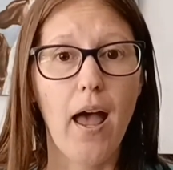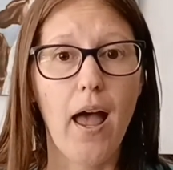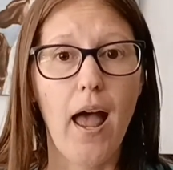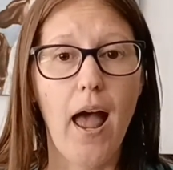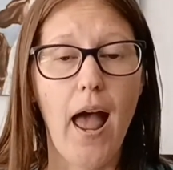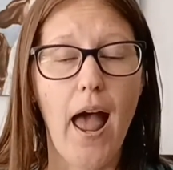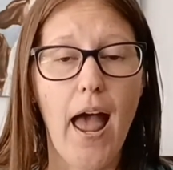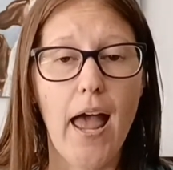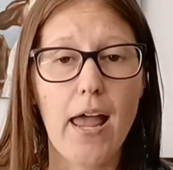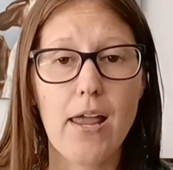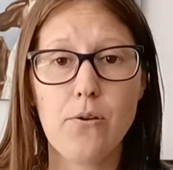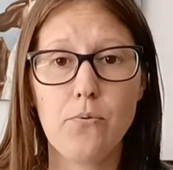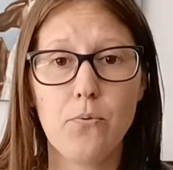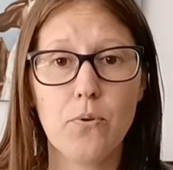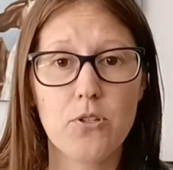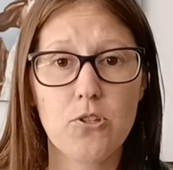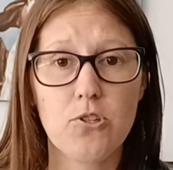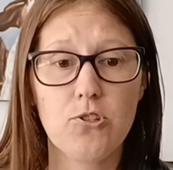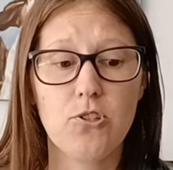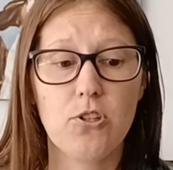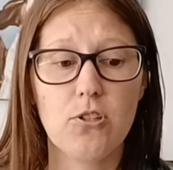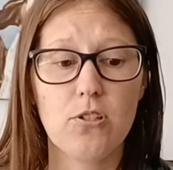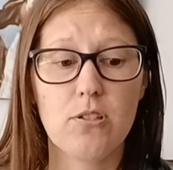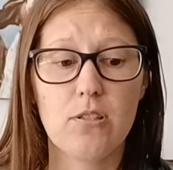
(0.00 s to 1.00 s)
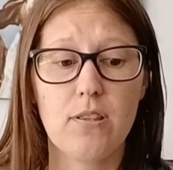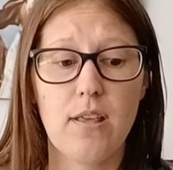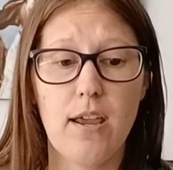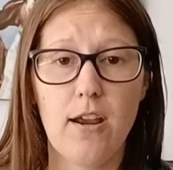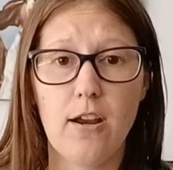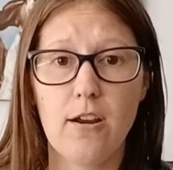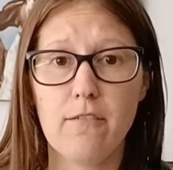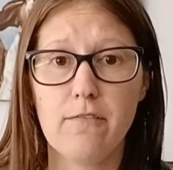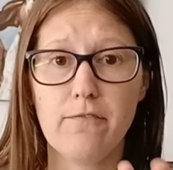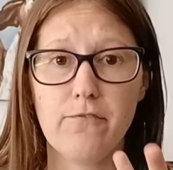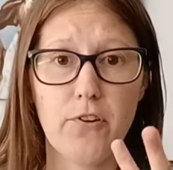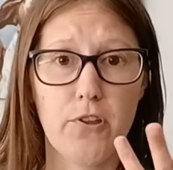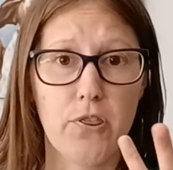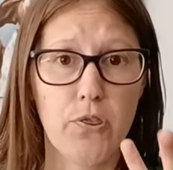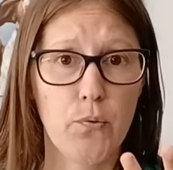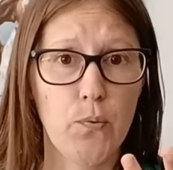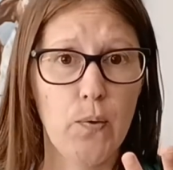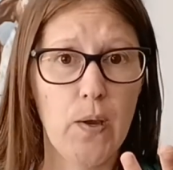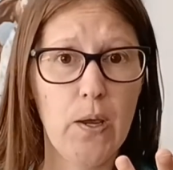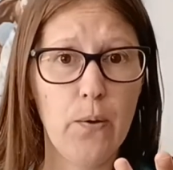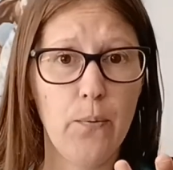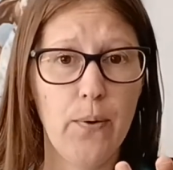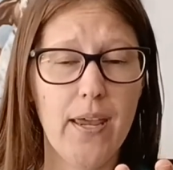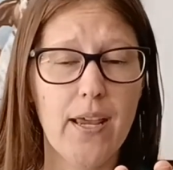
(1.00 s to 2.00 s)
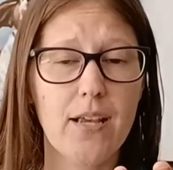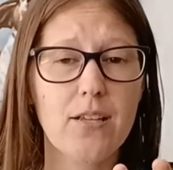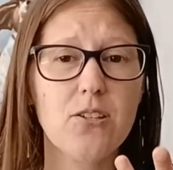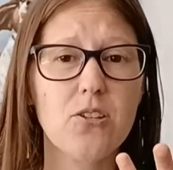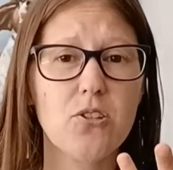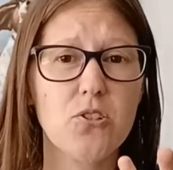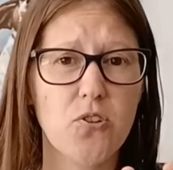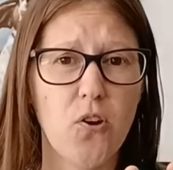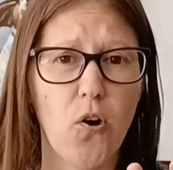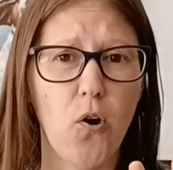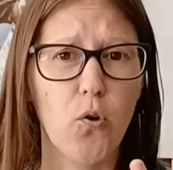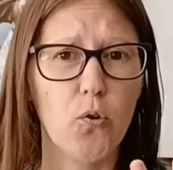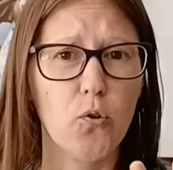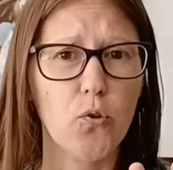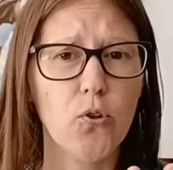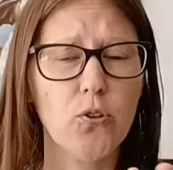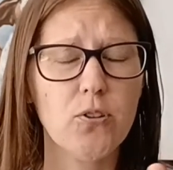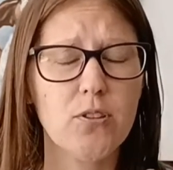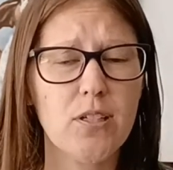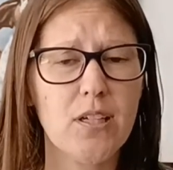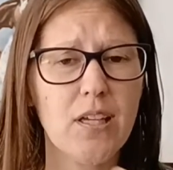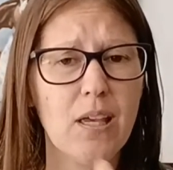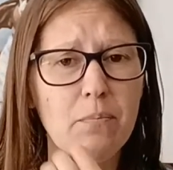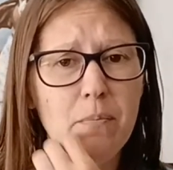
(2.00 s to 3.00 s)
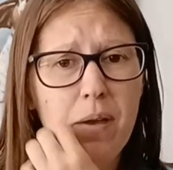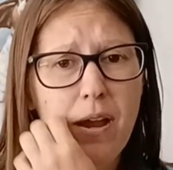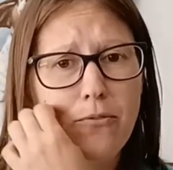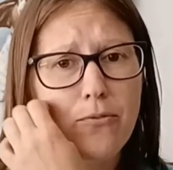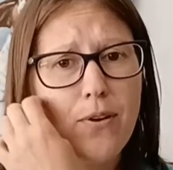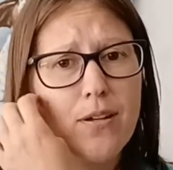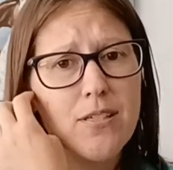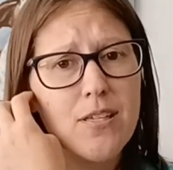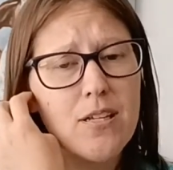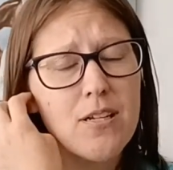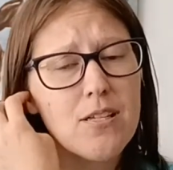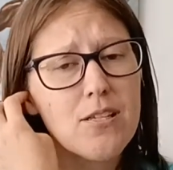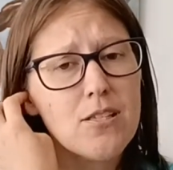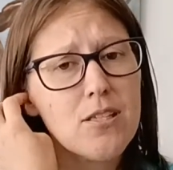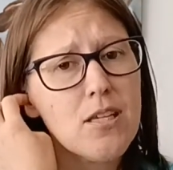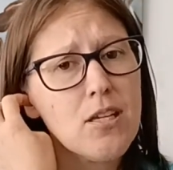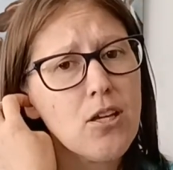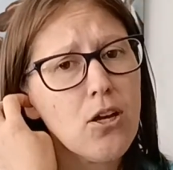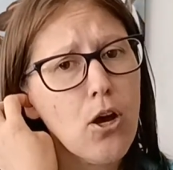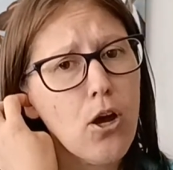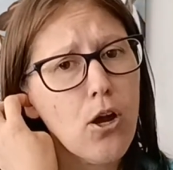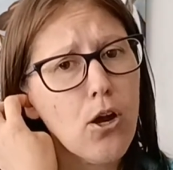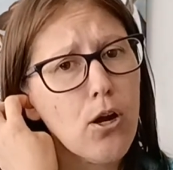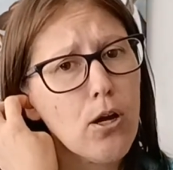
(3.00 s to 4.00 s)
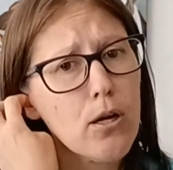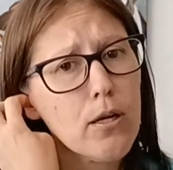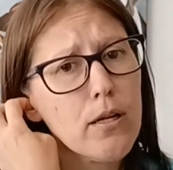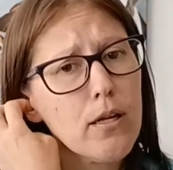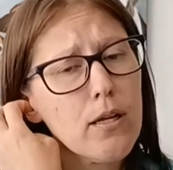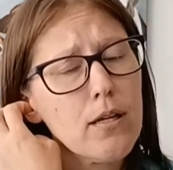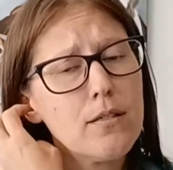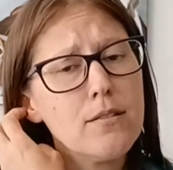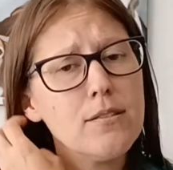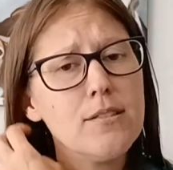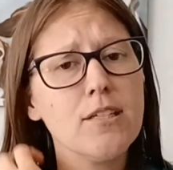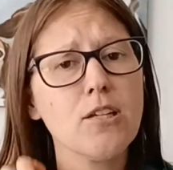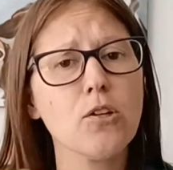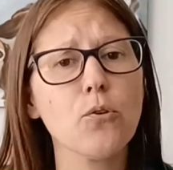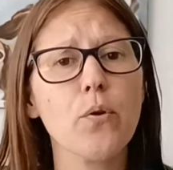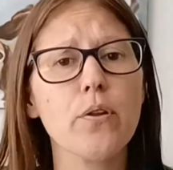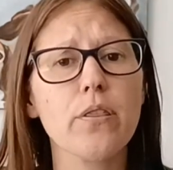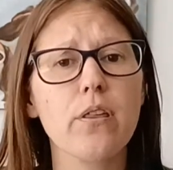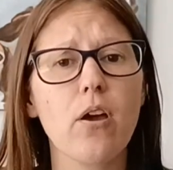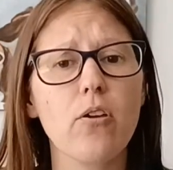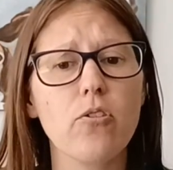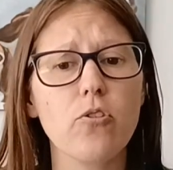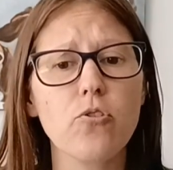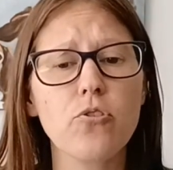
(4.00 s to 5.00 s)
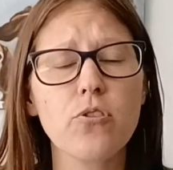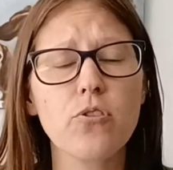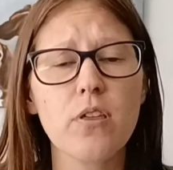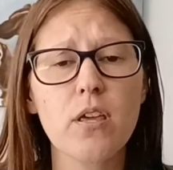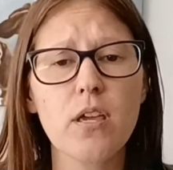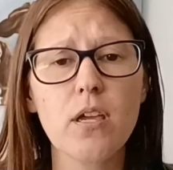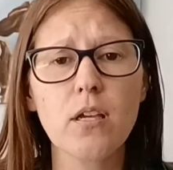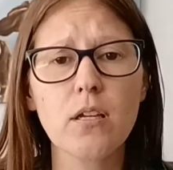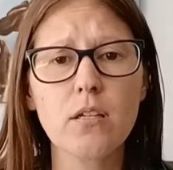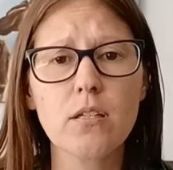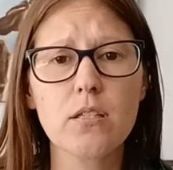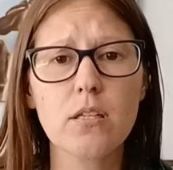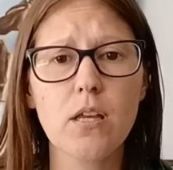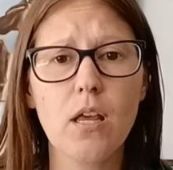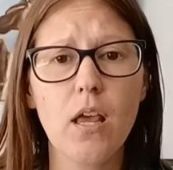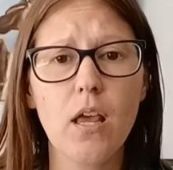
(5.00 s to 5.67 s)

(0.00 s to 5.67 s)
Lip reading: I was just there for 3 weeks total to get my residency card and deal with other things,